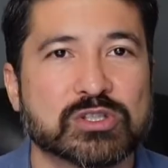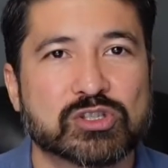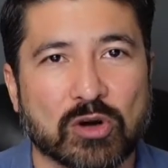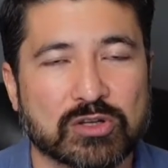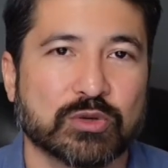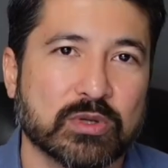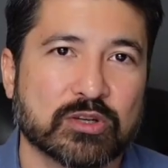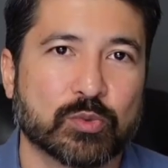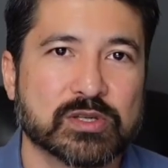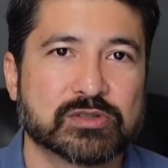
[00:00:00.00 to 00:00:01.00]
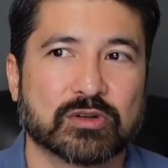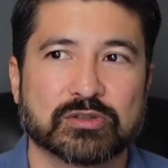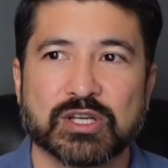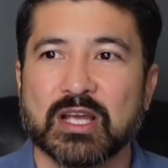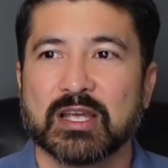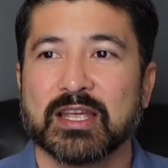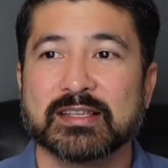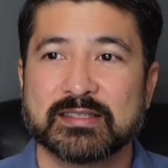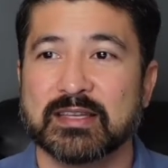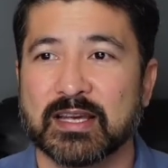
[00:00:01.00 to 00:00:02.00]
start doing your research
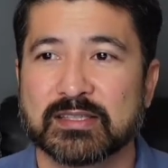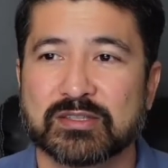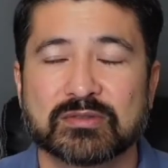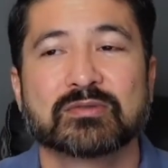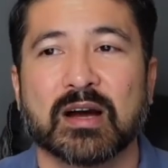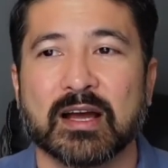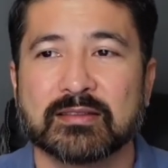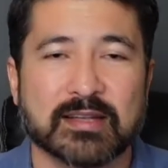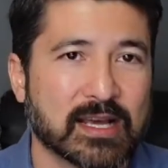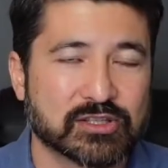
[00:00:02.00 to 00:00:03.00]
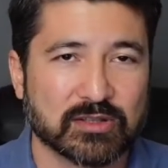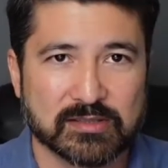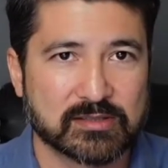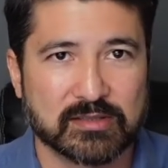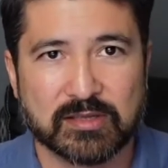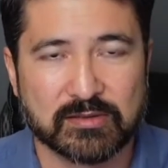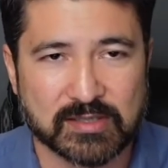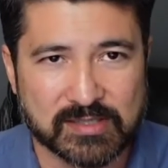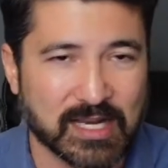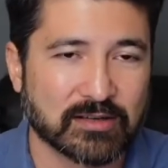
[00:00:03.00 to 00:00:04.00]
is NIST, right? The National Institute of
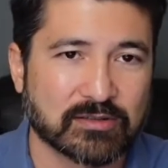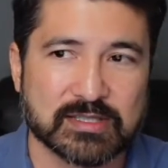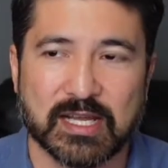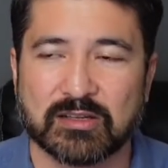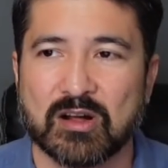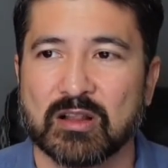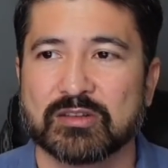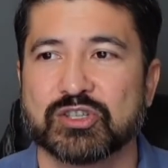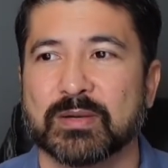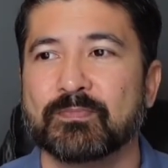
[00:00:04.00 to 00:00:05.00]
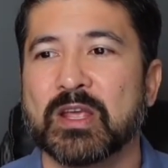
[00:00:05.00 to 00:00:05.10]
Standard and Technology.